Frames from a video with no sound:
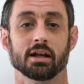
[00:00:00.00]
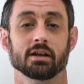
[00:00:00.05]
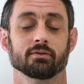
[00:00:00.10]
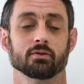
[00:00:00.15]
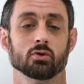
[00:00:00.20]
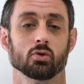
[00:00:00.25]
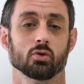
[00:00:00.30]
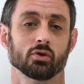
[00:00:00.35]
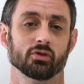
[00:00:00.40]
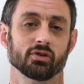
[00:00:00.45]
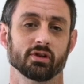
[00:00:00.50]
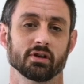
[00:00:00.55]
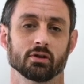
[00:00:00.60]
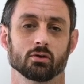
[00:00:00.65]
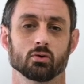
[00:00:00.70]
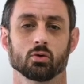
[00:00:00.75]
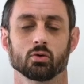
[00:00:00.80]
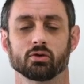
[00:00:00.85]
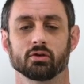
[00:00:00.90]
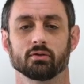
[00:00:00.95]
And of course,
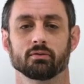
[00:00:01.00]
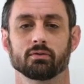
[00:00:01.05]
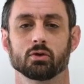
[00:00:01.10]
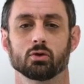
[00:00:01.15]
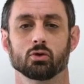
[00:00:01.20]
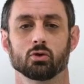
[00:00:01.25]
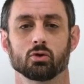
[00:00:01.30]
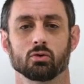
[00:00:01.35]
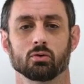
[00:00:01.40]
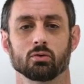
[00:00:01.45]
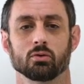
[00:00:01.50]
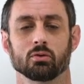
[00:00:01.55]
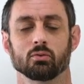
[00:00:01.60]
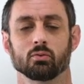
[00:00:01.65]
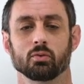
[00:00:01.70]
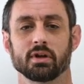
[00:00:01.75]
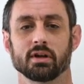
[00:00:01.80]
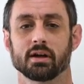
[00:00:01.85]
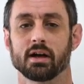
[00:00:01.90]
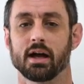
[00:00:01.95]
in a court of law,
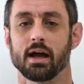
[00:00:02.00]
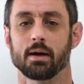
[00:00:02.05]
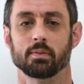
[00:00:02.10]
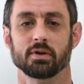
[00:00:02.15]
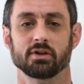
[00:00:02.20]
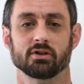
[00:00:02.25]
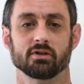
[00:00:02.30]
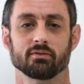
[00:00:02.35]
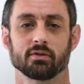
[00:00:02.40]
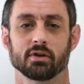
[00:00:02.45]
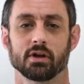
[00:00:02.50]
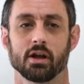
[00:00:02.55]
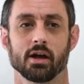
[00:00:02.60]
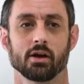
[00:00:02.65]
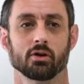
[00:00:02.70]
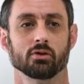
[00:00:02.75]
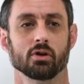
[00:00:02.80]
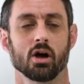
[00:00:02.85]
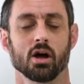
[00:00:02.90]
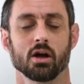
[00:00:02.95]
we are happy to
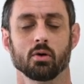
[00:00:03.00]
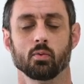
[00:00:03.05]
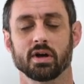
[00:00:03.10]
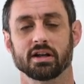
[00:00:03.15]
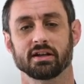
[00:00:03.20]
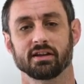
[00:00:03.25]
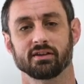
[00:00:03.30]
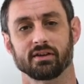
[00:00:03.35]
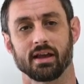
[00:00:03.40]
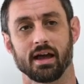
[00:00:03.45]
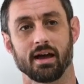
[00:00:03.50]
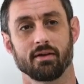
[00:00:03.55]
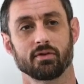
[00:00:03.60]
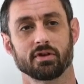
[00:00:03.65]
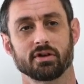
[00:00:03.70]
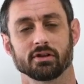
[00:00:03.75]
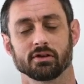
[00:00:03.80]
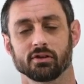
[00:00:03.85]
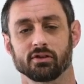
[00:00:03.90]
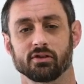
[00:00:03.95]
rely on eyewitness
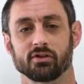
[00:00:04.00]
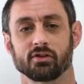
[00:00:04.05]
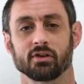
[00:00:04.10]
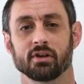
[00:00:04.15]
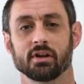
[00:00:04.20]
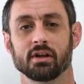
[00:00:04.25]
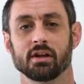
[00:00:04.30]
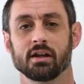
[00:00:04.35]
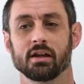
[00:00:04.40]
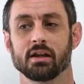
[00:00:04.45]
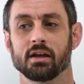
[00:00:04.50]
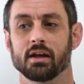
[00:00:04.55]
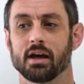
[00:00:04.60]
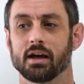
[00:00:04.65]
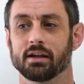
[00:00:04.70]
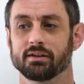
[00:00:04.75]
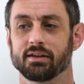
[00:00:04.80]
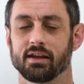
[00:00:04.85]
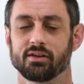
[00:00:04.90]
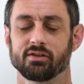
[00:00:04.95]
evidence
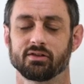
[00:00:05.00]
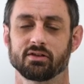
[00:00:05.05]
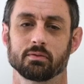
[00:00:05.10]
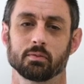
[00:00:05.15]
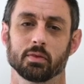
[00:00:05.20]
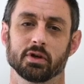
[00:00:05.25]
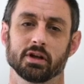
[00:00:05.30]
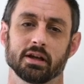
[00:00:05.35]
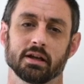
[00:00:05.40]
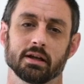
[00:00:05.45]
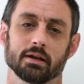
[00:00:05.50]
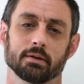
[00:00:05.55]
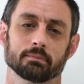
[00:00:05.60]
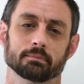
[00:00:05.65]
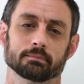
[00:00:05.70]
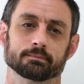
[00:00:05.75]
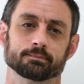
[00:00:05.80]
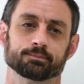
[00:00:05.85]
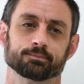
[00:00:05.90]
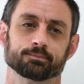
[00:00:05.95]
and testimony.